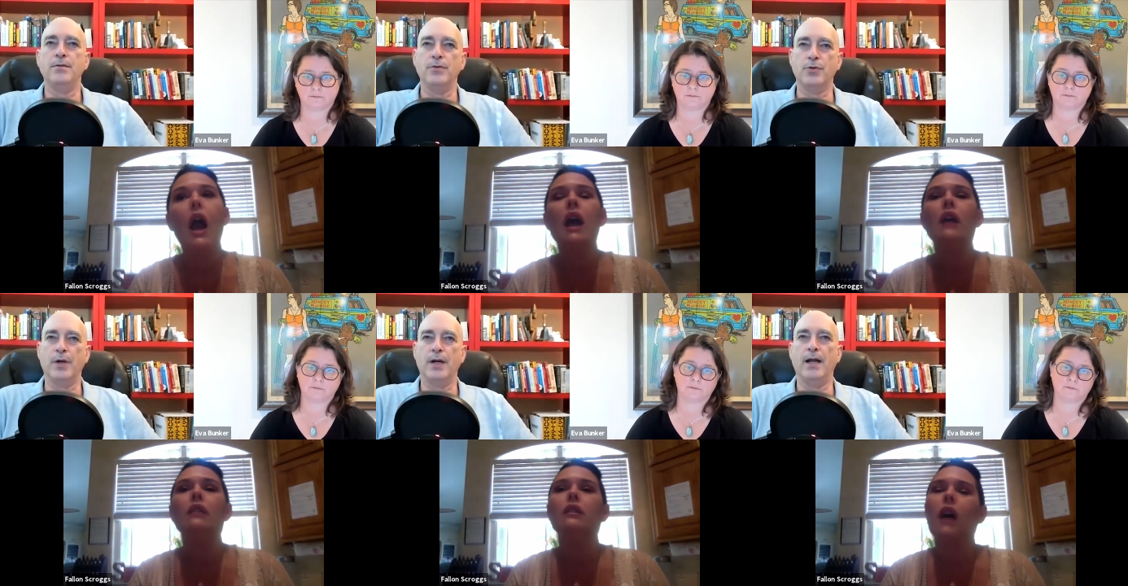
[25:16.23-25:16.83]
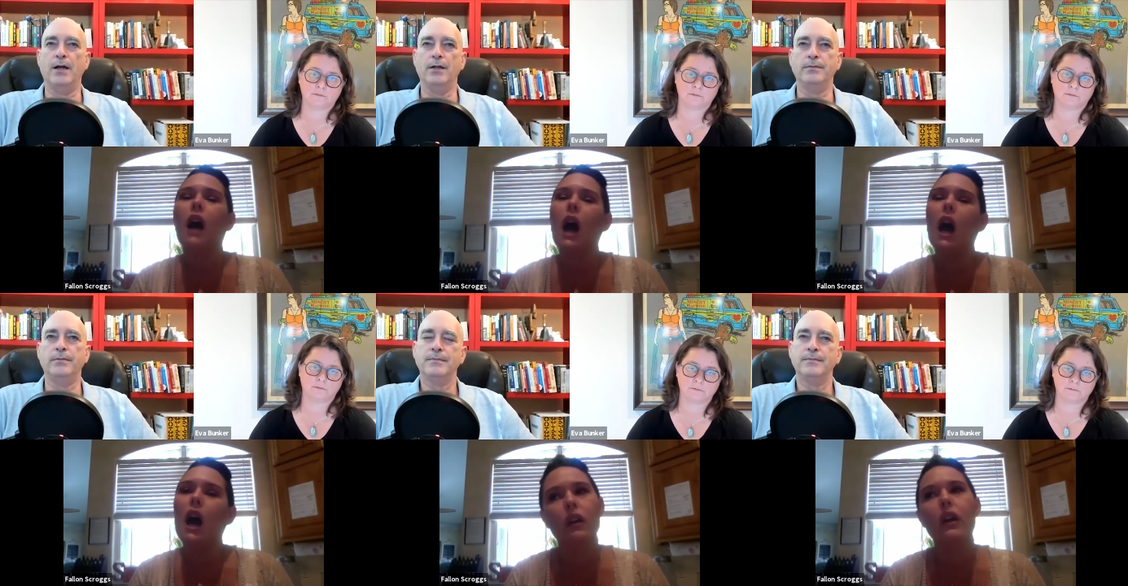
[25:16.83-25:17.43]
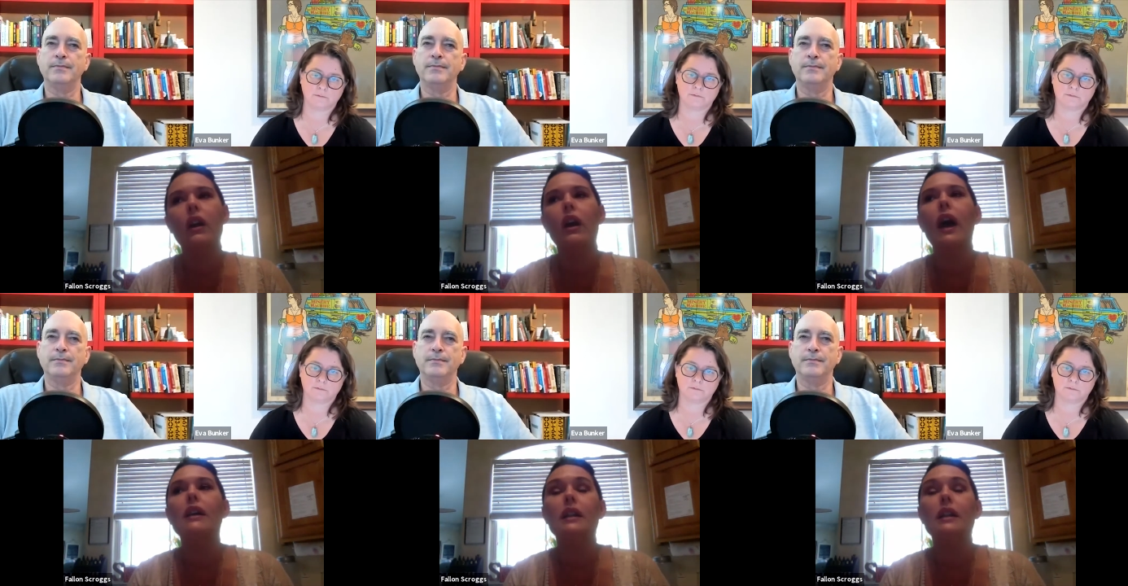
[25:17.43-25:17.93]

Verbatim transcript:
Speaker 1: It, I heard.